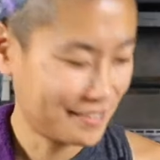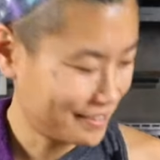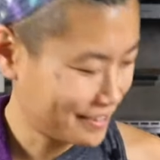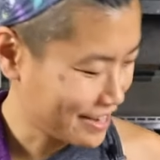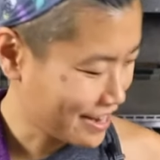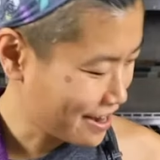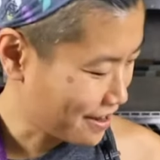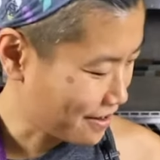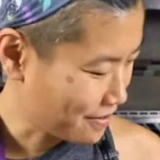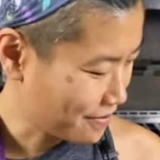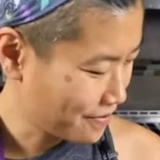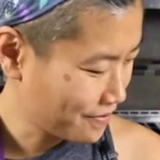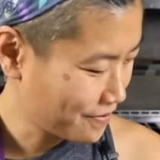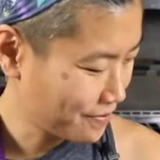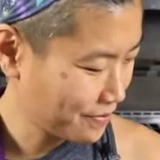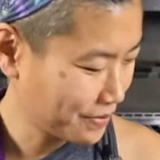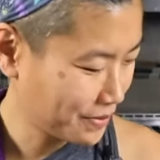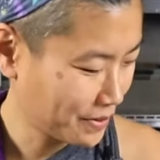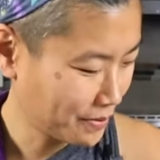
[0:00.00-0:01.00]
Now,
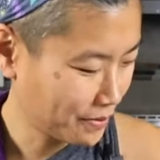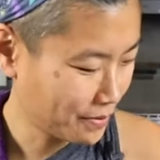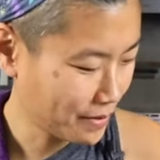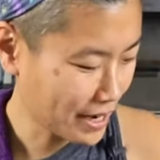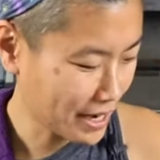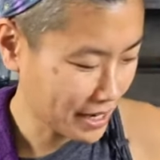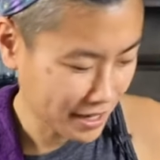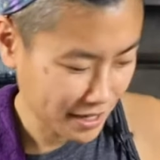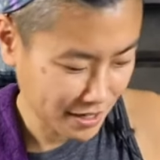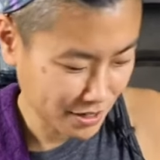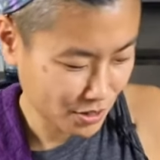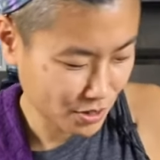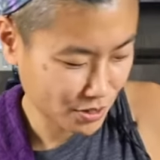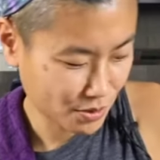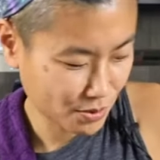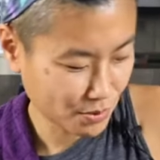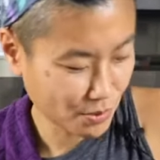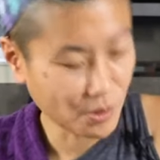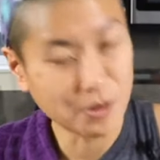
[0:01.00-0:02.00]
ready
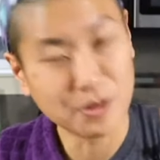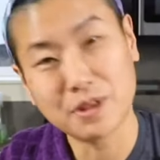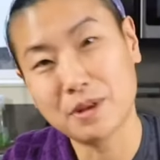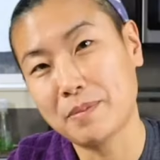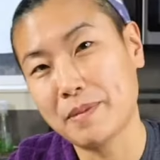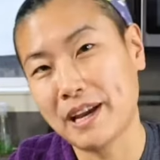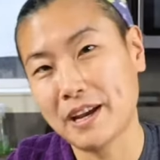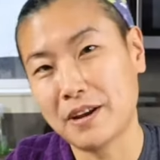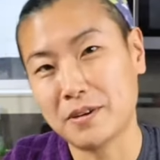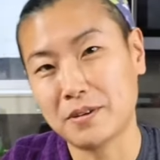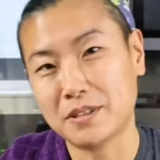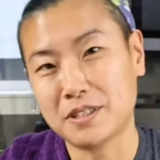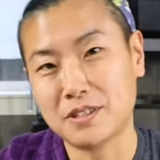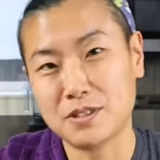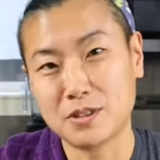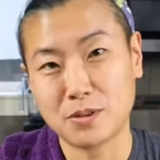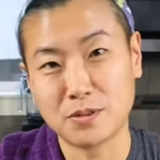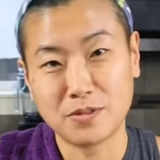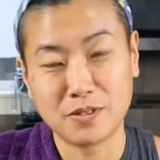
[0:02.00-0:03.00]
to roll them out.
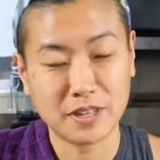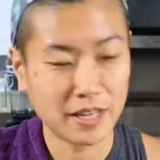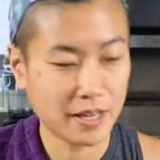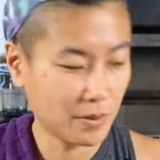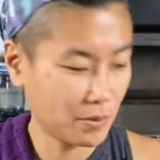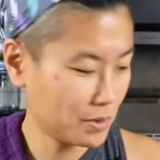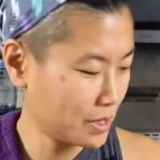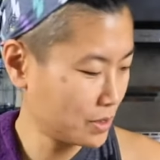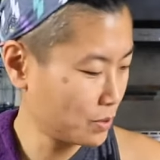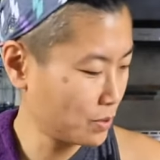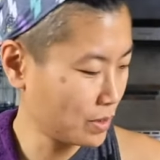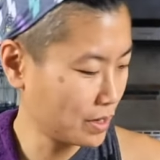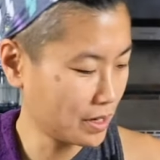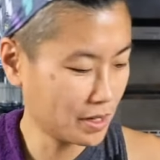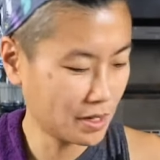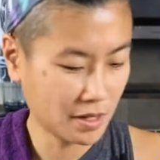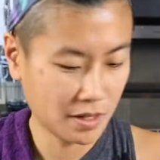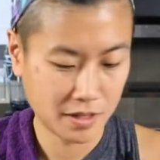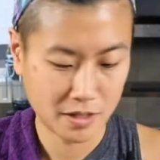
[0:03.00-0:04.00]
Don't forget which
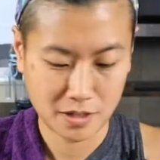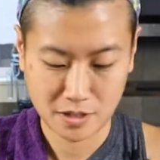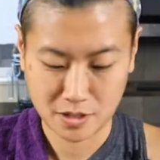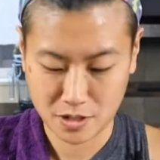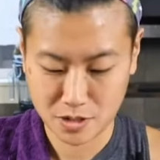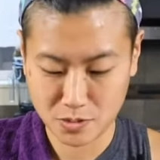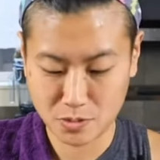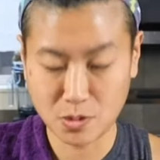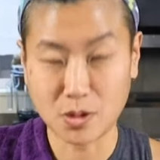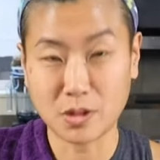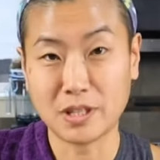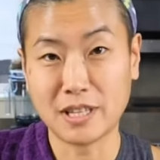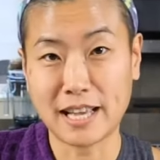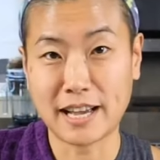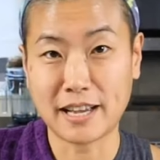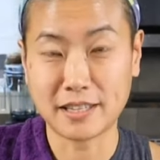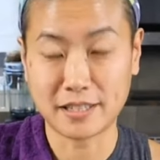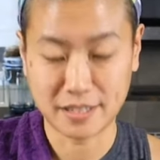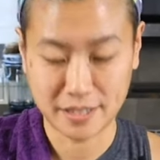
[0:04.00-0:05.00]
one you rolled
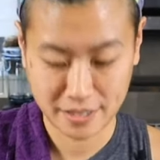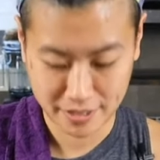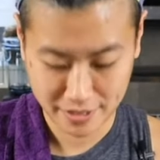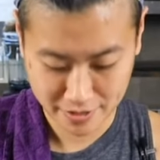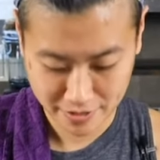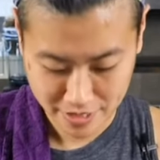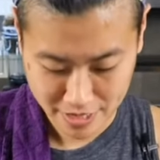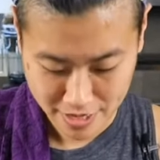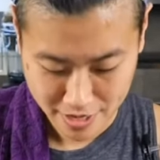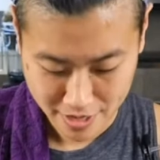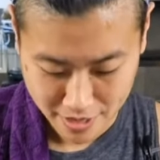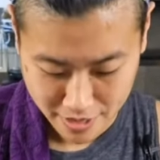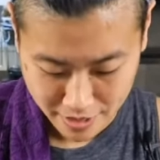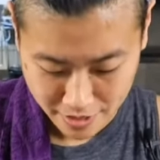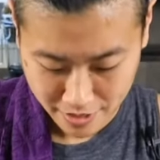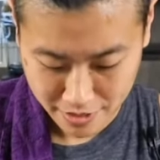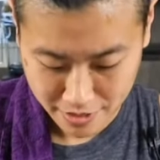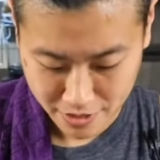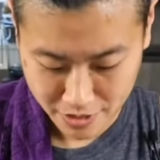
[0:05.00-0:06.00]
last.
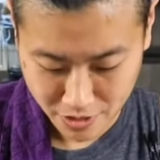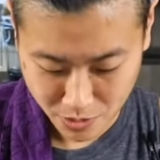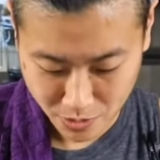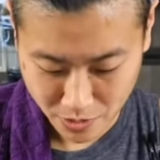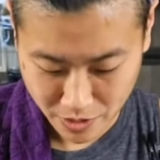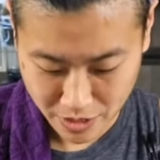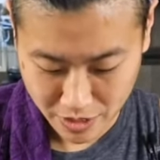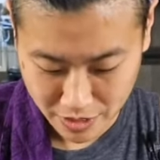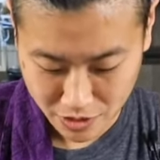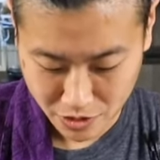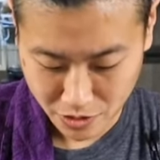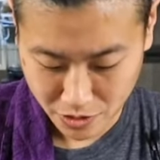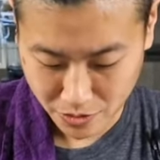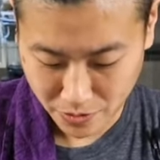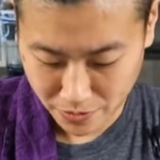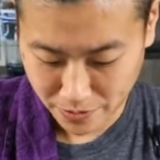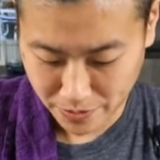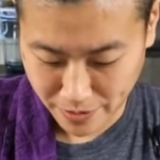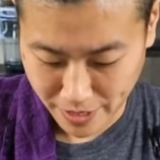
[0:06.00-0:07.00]
This is the one, and
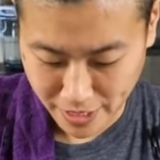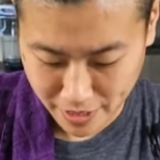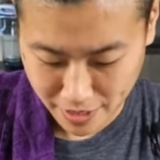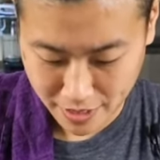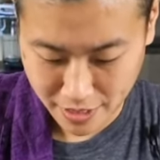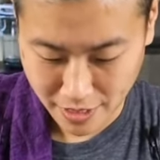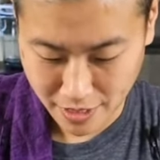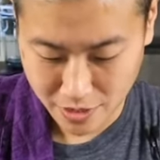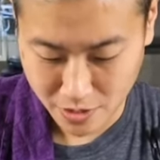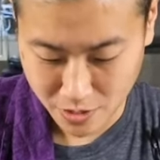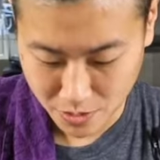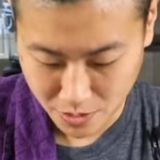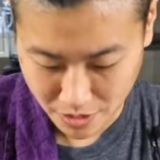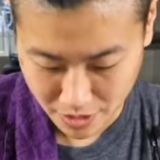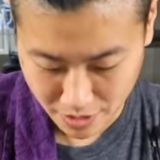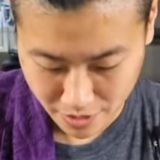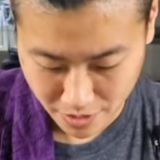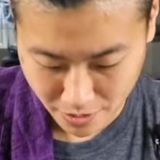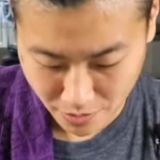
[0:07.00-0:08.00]
you'll find that you
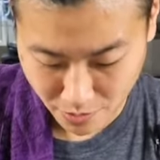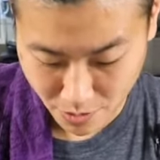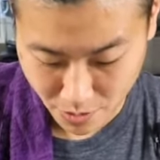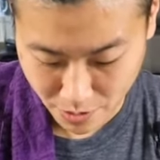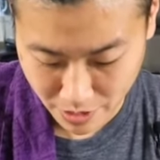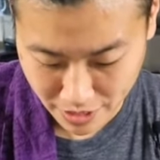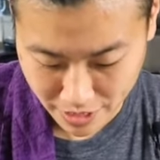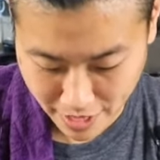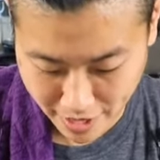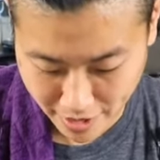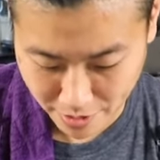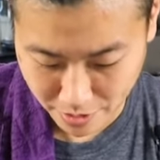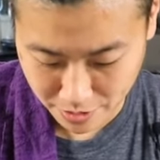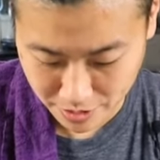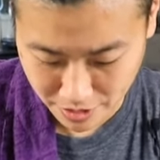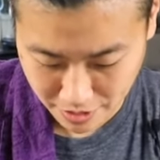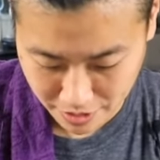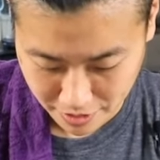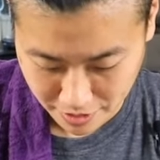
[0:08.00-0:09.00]
can roll it
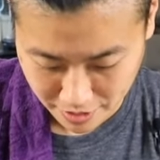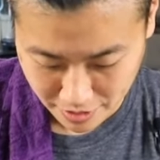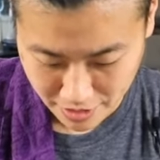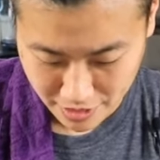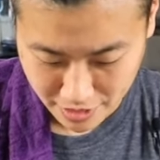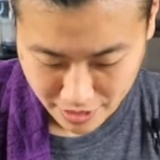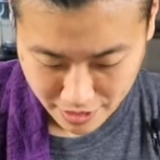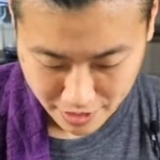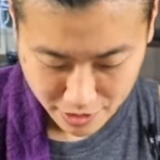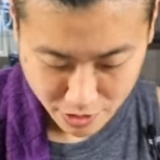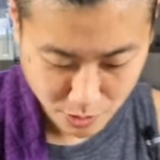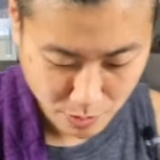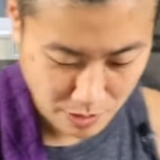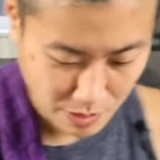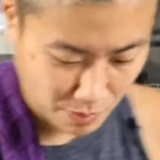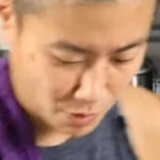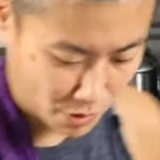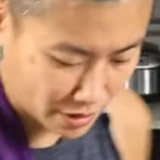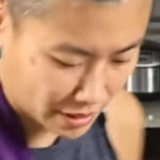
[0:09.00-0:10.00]
out a little
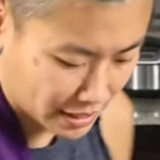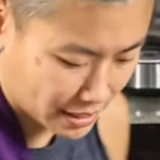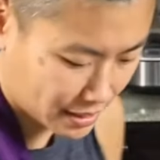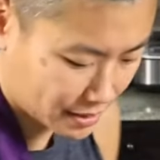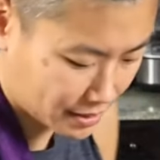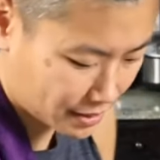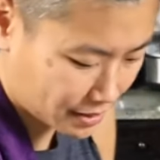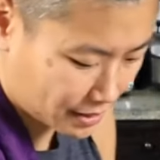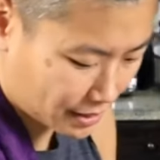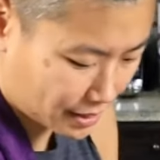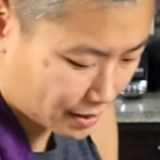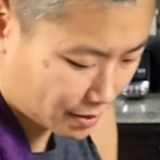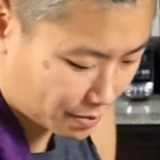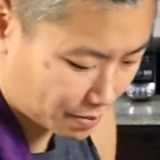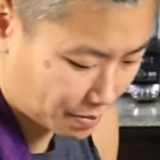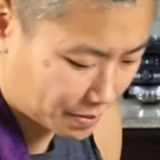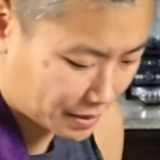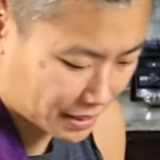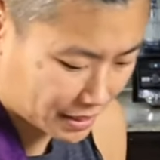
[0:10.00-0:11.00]
bit more easily
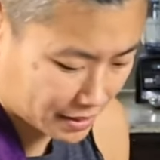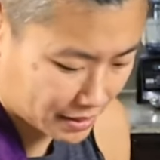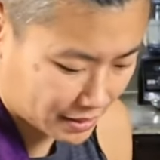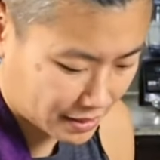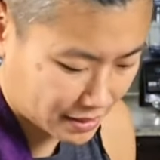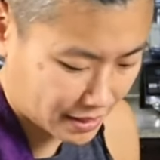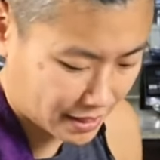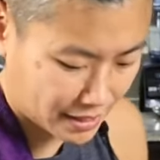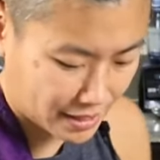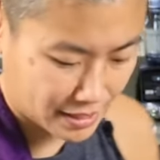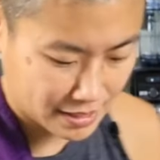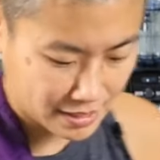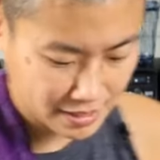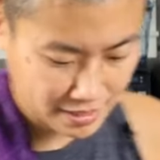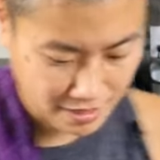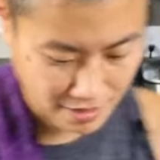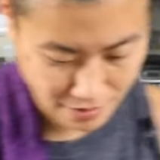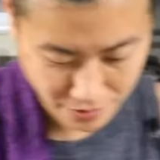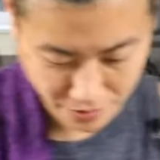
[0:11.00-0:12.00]
because it's not as
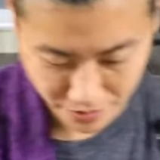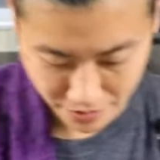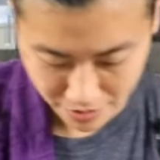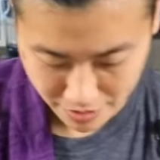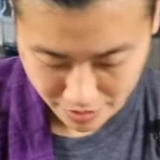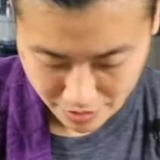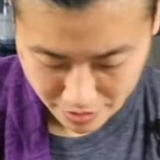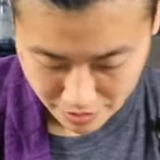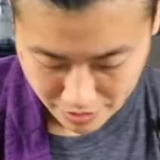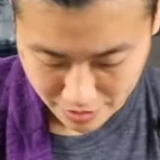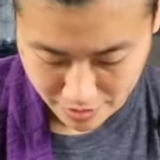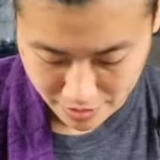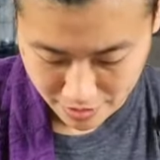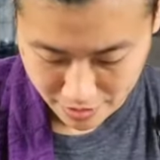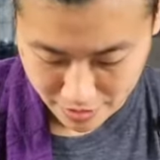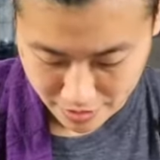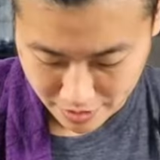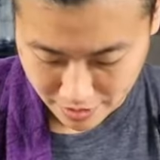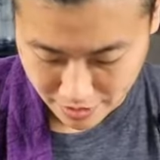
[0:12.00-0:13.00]
stiff.
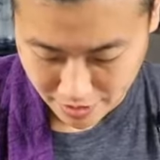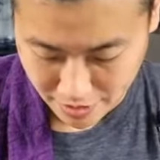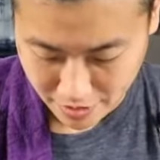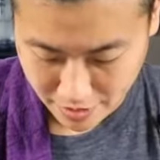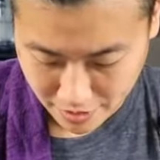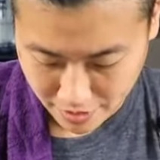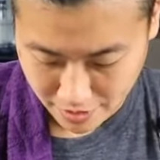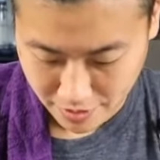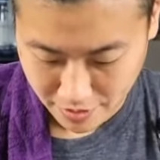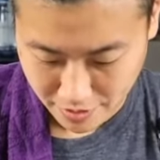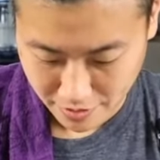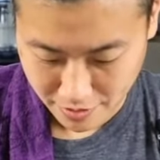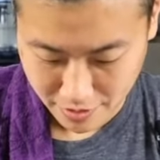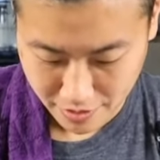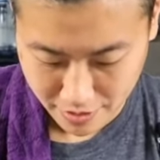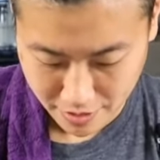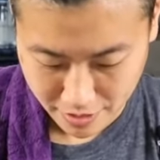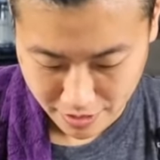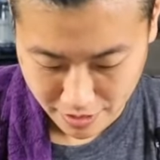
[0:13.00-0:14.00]
All
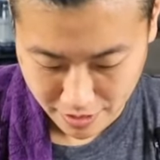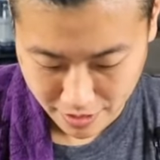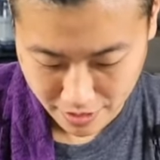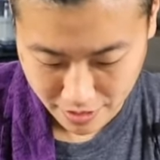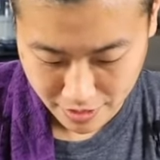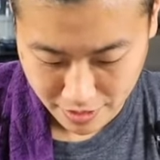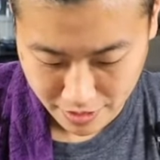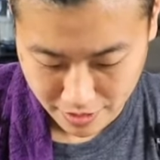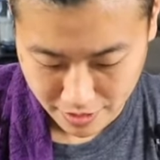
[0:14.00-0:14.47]
right.